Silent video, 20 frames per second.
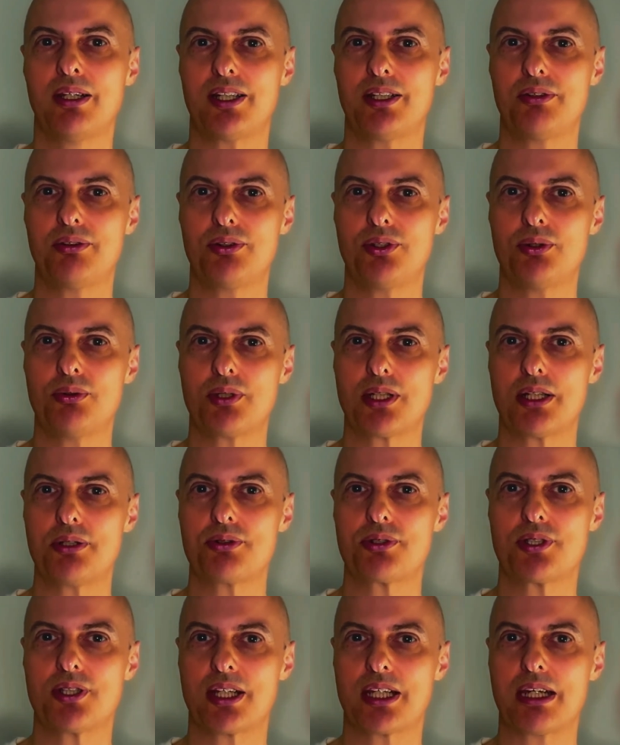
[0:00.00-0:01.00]
and you'll
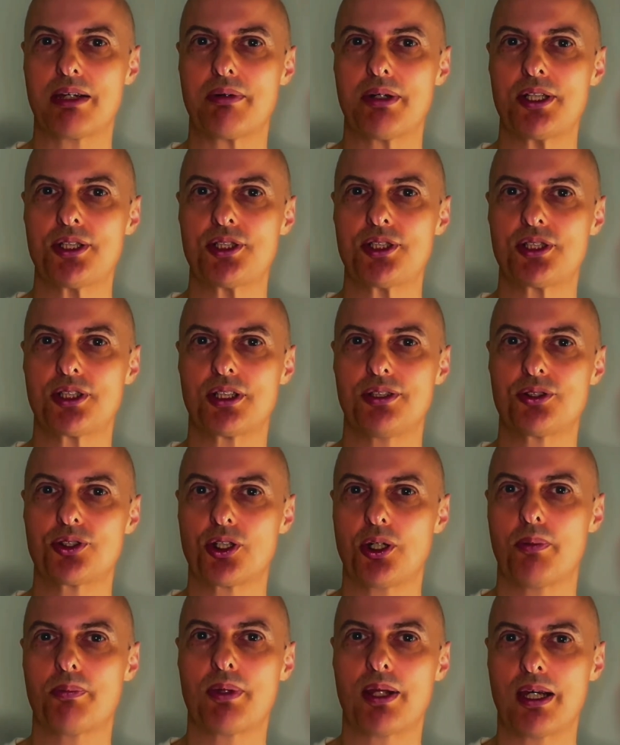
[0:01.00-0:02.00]
go to the garage and
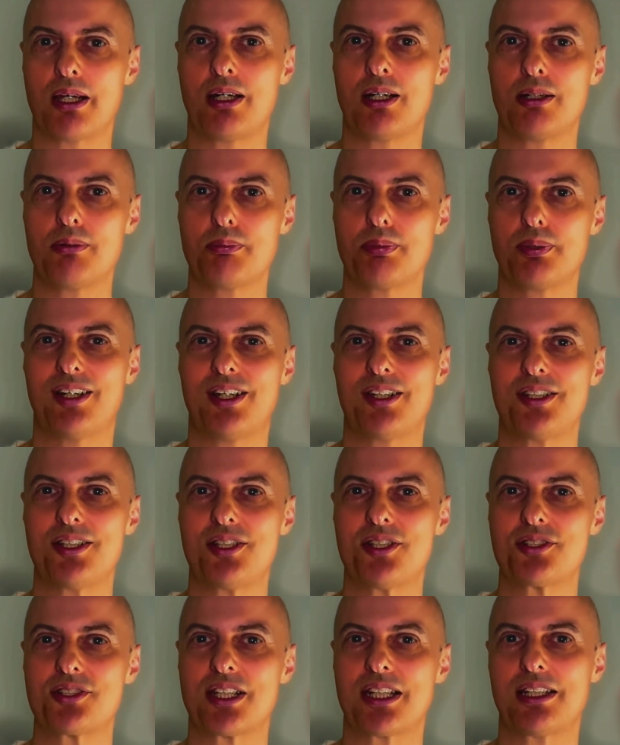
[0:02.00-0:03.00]
top that up. And
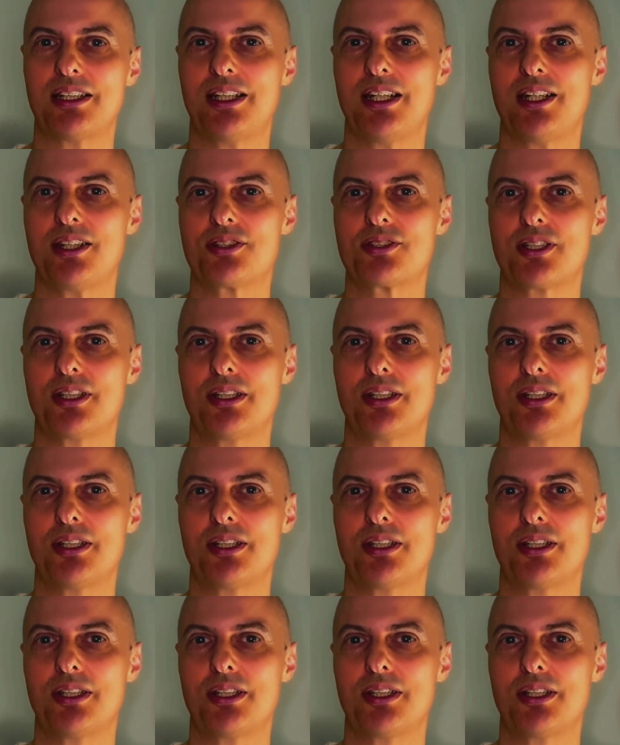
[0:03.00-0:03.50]
then as that leaks